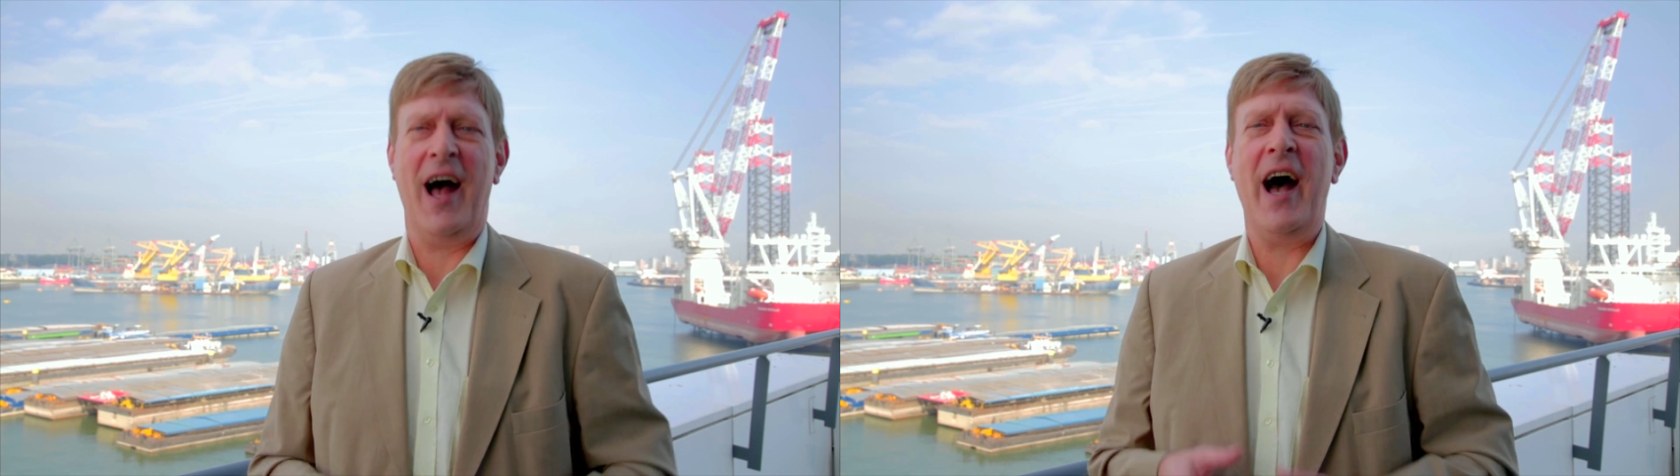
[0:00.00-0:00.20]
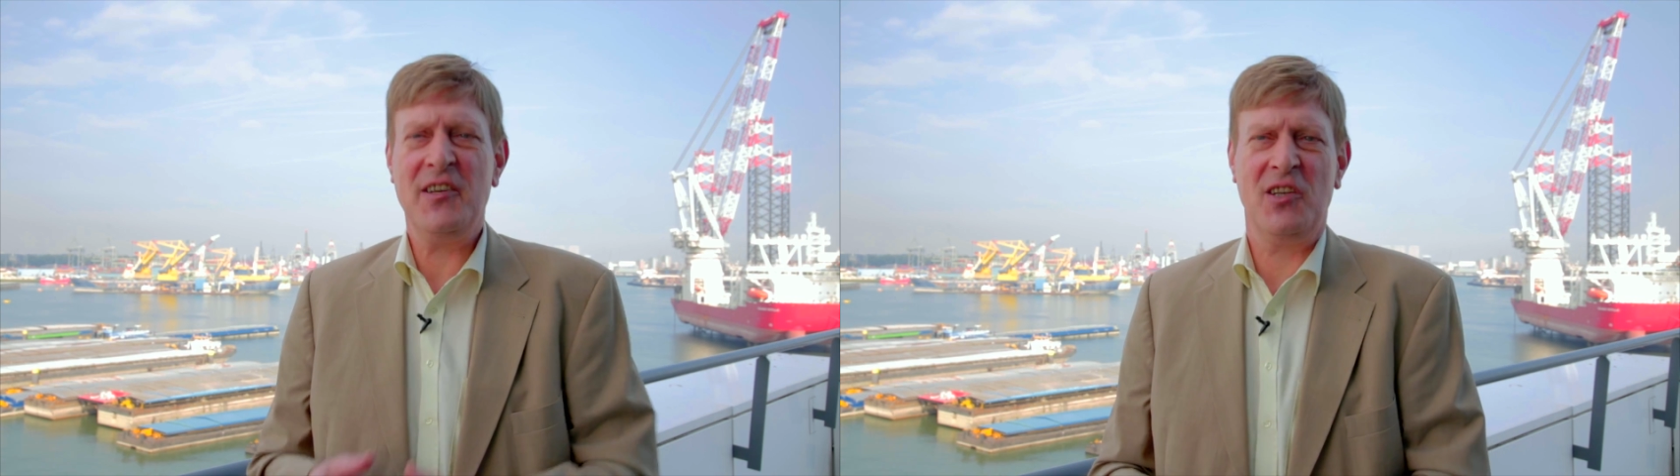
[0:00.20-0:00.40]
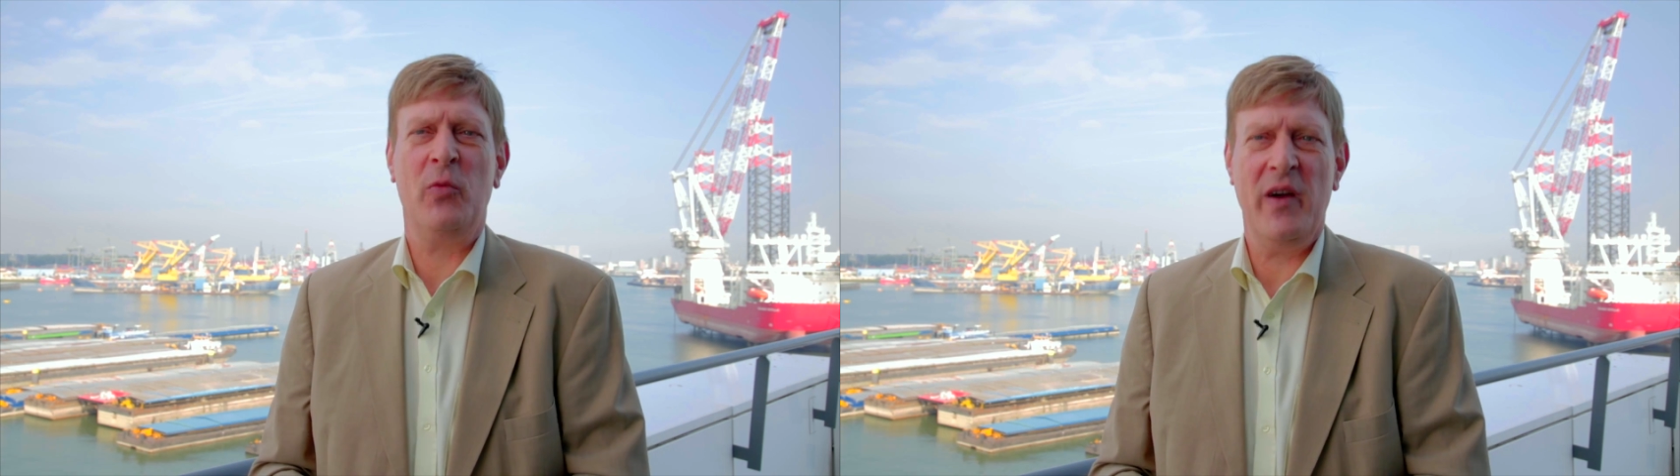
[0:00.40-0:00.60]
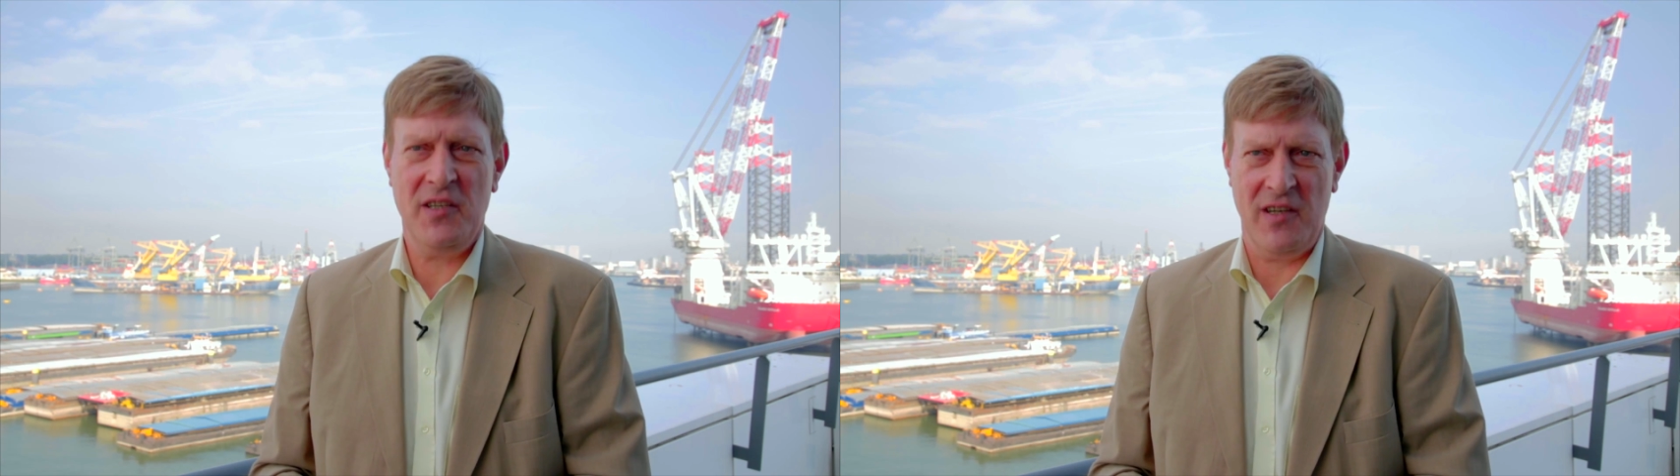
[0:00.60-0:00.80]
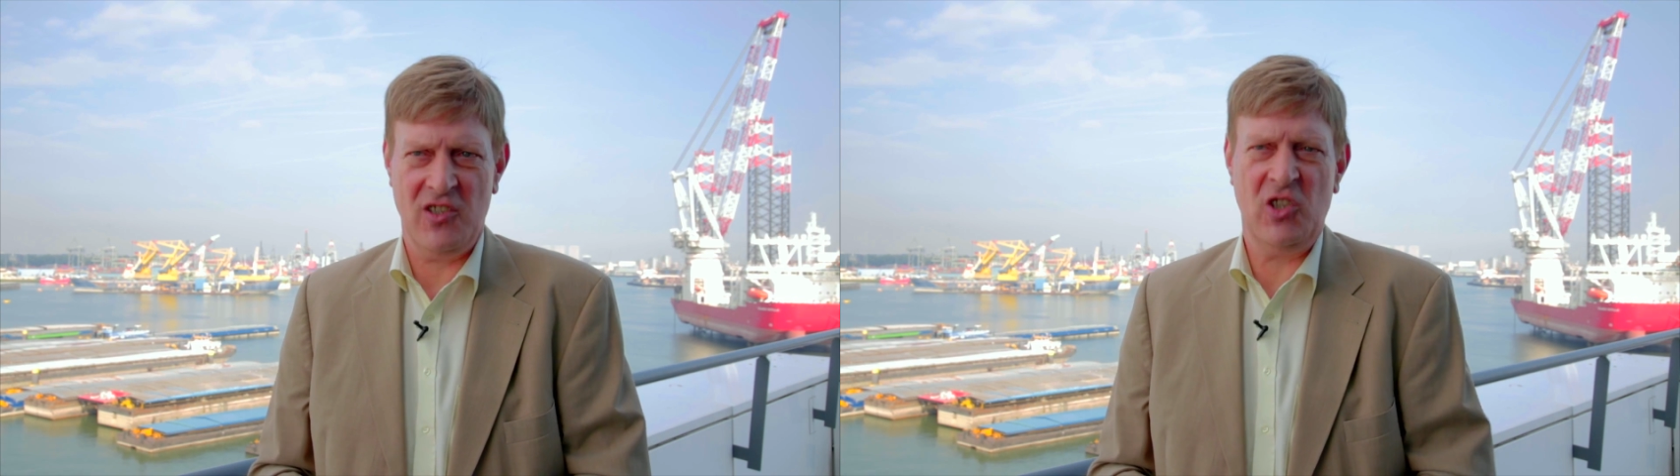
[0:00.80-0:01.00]
ask the
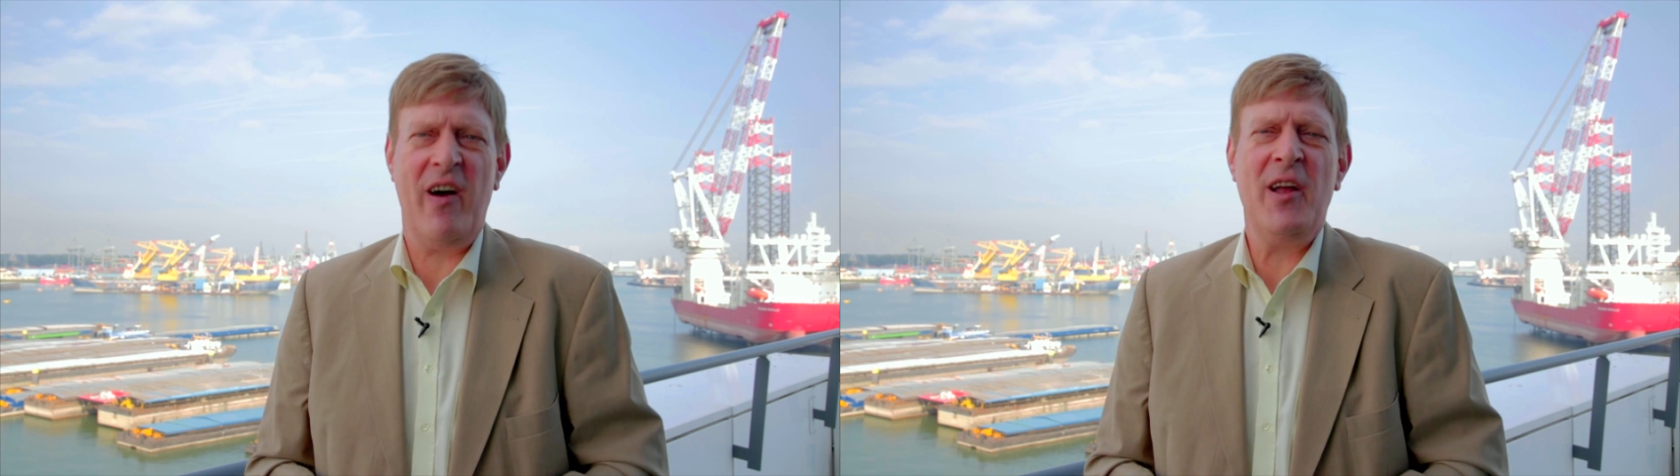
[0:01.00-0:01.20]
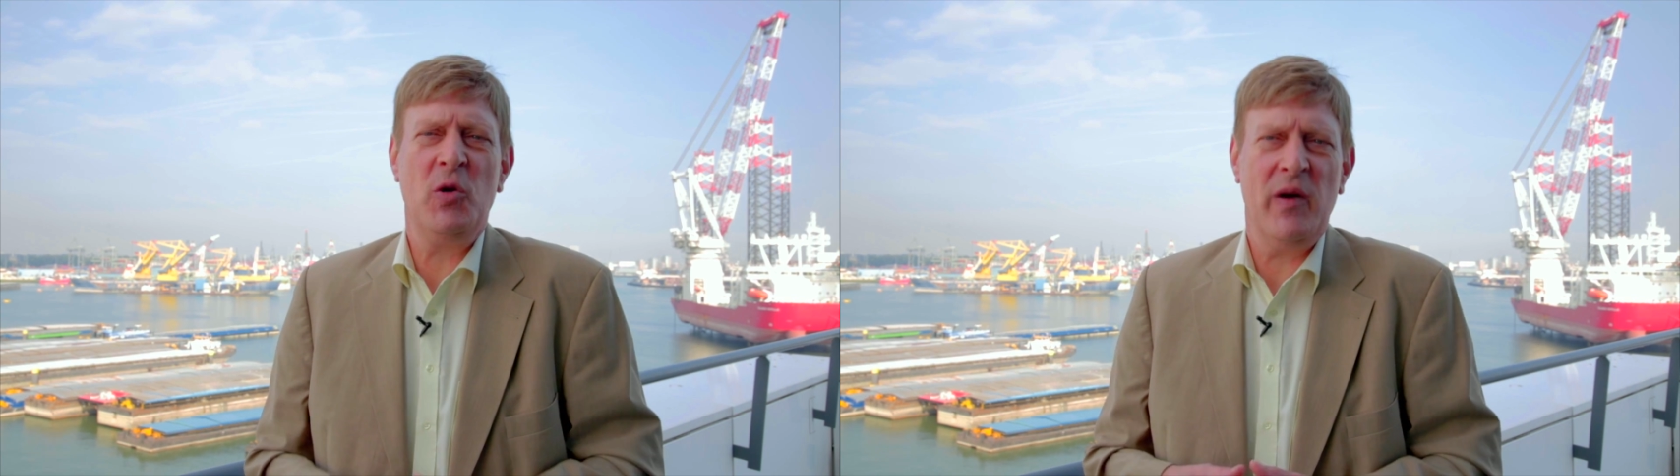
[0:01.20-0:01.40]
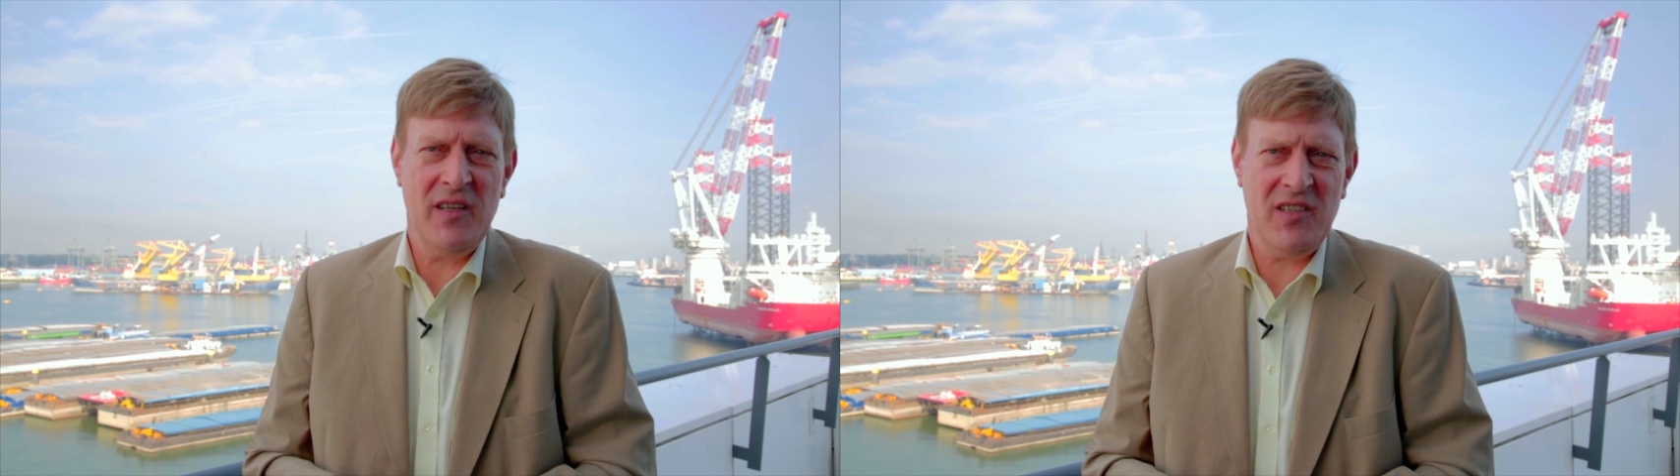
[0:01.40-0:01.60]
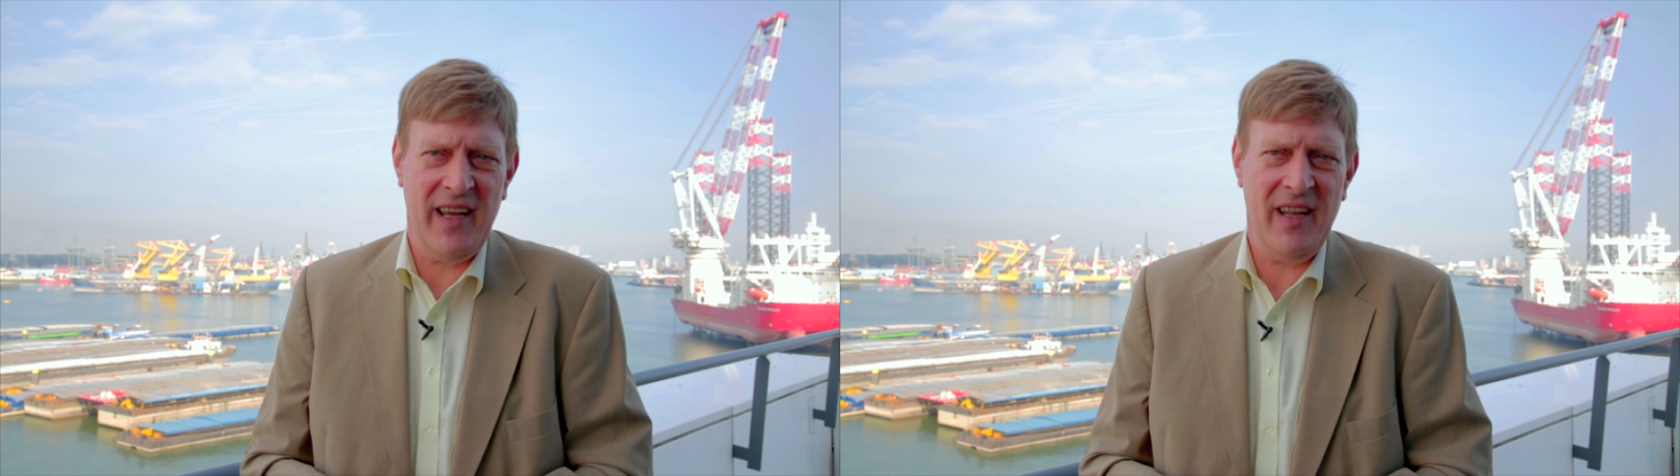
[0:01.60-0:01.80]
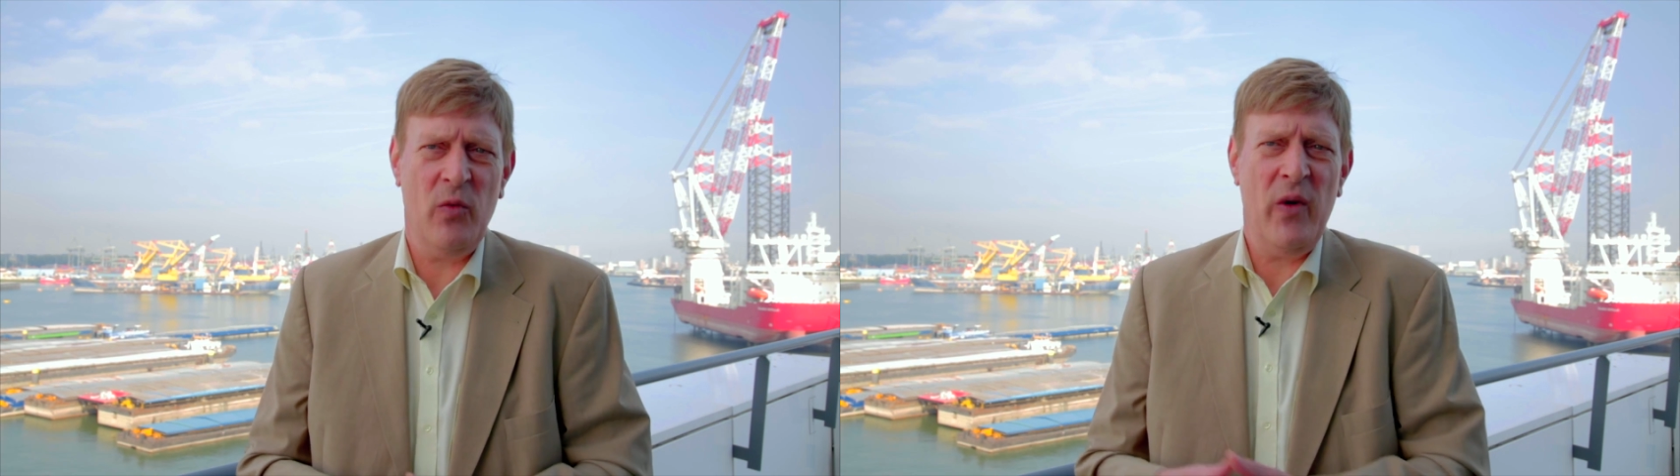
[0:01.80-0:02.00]
questions, try to understand